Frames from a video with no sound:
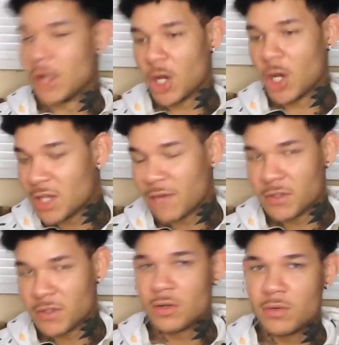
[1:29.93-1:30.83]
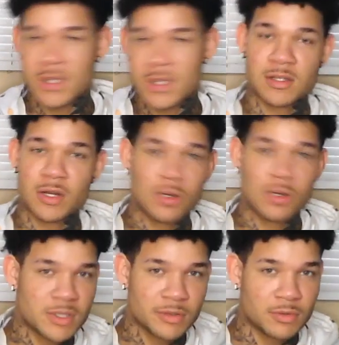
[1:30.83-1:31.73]
All you have to do is
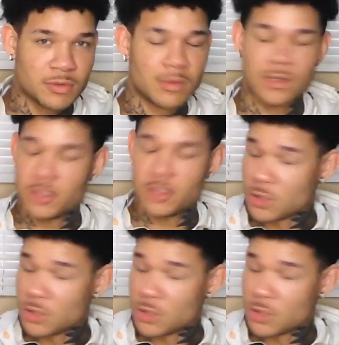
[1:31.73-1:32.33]
go to your